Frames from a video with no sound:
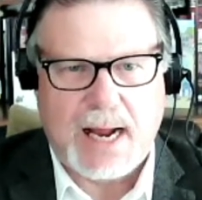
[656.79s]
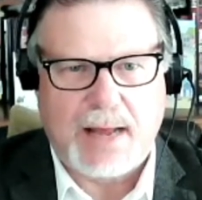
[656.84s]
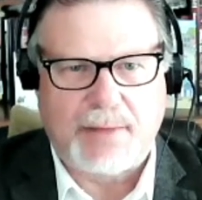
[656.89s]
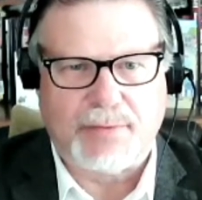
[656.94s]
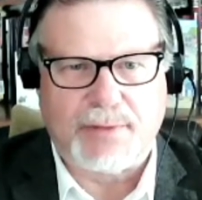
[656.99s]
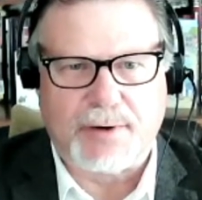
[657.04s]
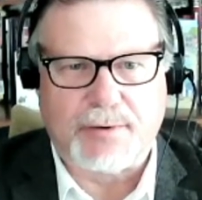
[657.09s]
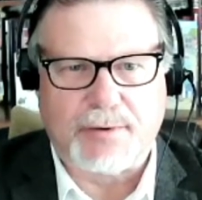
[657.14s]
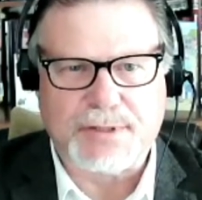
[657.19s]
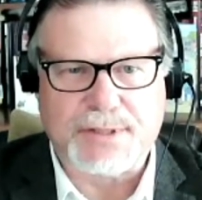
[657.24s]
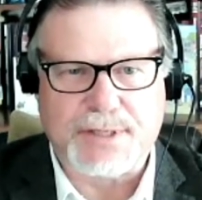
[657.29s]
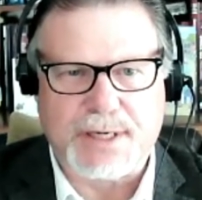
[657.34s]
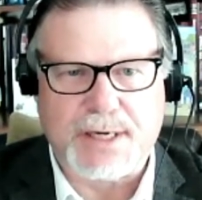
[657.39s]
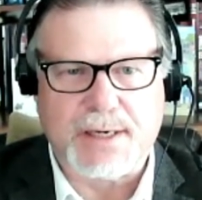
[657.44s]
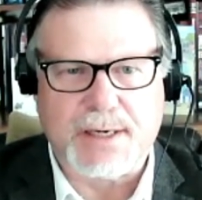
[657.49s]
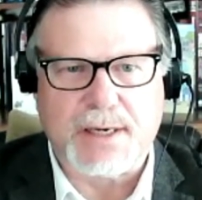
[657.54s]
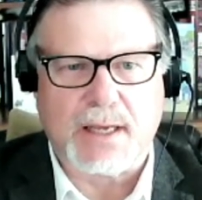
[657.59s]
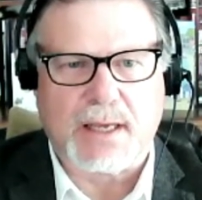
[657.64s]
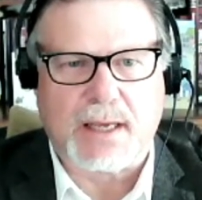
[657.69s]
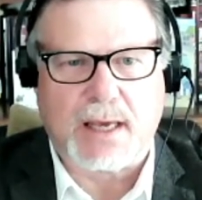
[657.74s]
and there is an
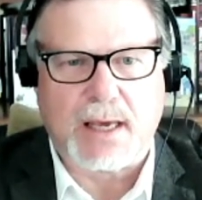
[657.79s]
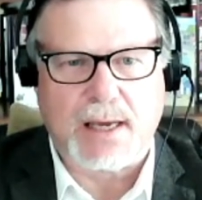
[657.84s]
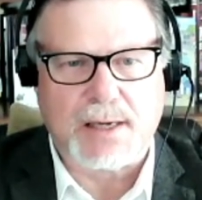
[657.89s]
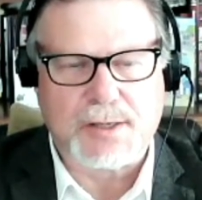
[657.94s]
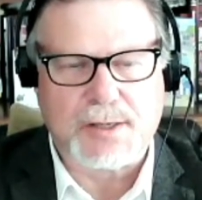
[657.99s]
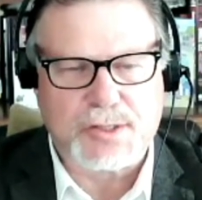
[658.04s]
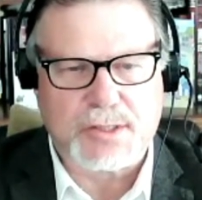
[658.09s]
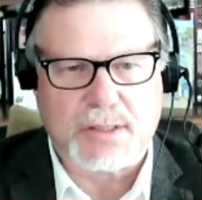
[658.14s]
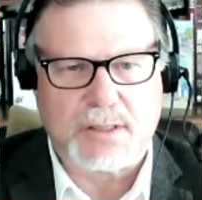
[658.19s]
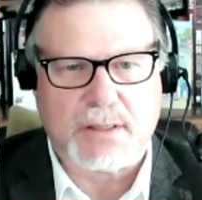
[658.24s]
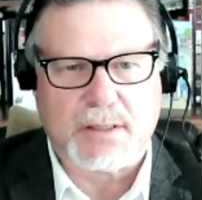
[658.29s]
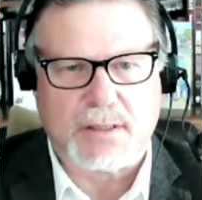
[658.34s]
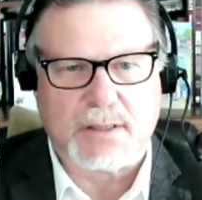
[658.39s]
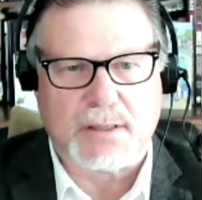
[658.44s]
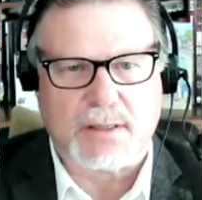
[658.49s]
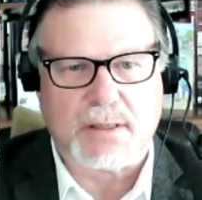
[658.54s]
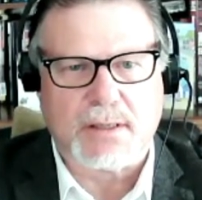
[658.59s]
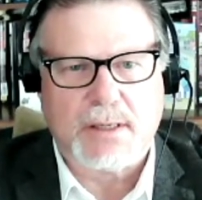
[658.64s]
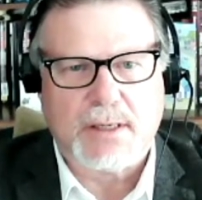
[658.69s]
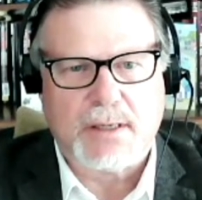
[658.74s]
indication
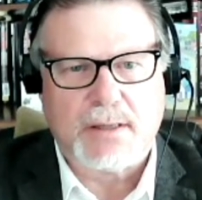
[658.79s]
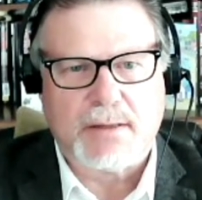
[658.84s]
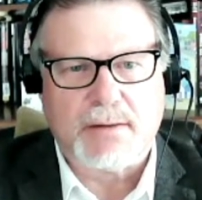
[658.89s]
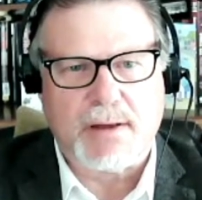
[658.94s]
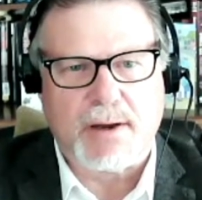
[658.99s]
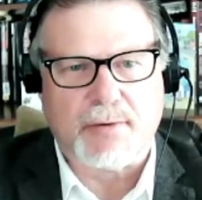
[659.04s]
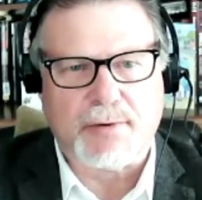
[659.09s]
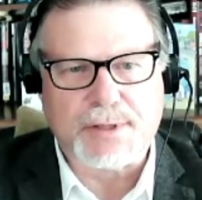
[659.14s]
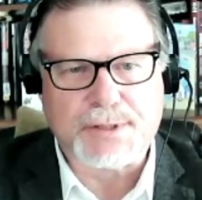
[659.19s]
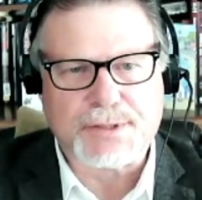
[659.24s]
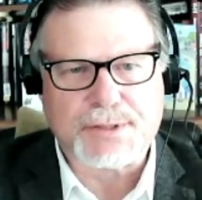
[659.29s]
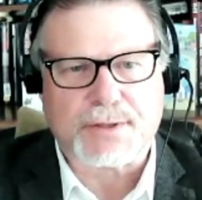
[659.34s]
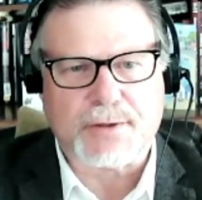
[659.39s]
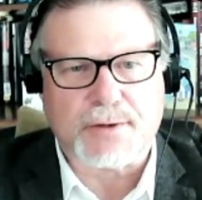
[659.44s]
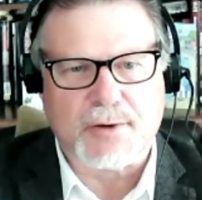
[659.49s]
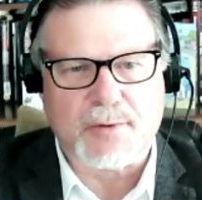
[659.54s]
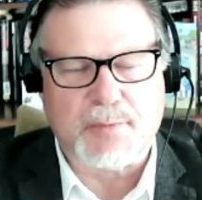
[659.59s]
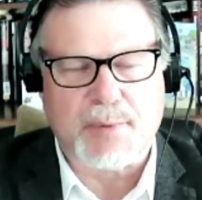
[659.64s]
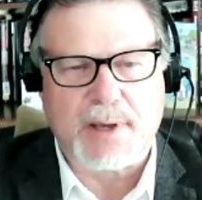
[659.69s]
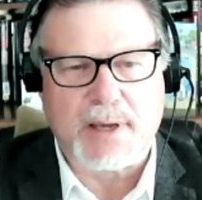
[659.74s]
that there is
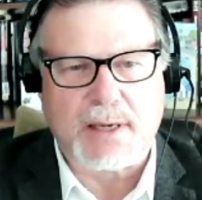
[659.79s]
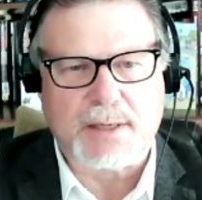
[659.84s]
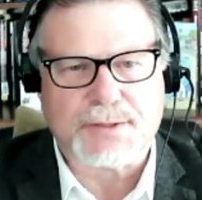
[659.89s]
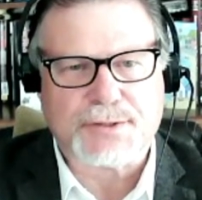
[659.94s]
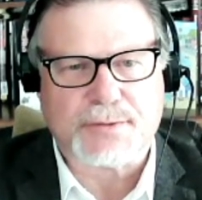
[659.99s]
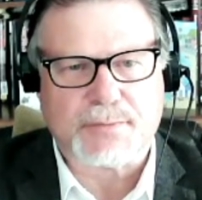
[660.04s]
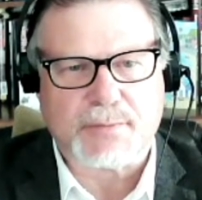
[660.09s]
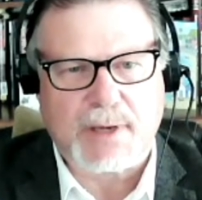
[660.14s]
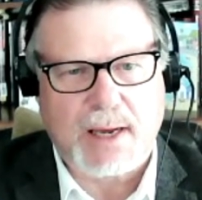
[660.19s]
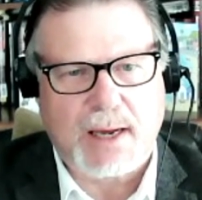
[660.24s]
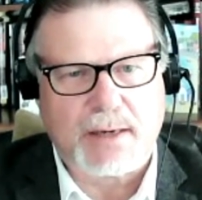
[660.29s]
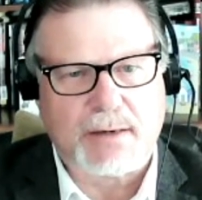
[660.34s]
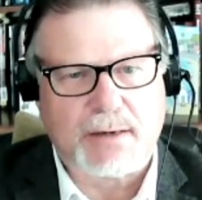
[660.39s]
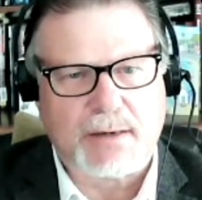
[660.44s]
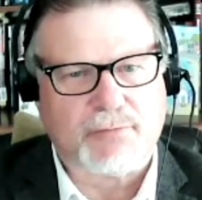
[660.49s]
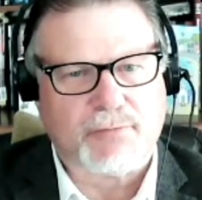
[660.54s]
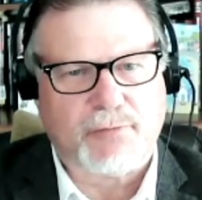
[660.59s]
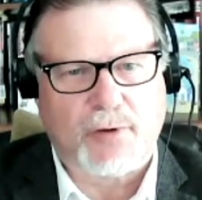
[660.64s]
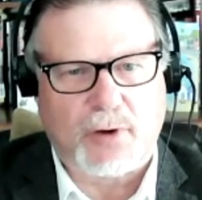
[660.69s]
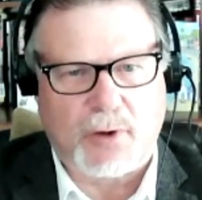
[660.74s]
going to be some kind
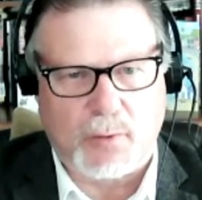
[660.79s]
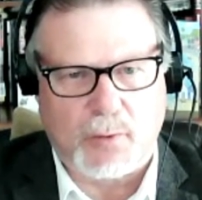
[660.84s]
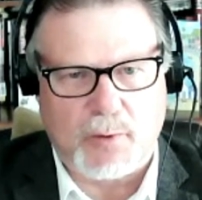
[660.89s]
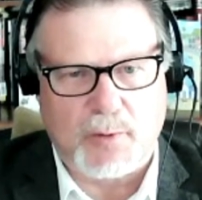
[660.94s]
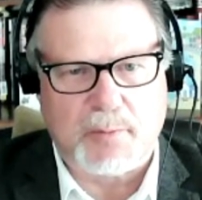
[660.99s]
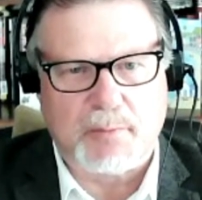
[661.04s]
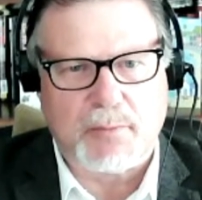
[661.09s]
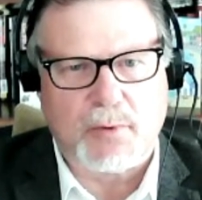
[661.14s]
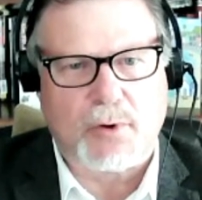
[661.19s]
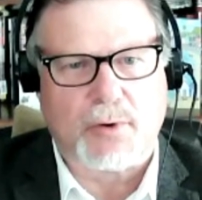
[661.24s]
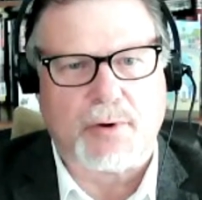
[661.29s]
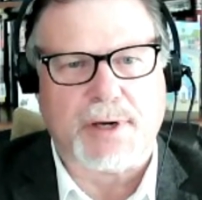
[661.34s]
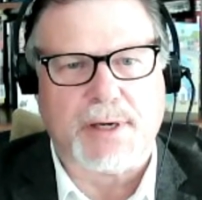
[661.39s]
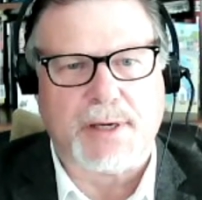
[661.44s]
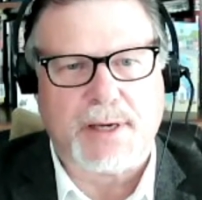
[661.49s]
of follow-up, more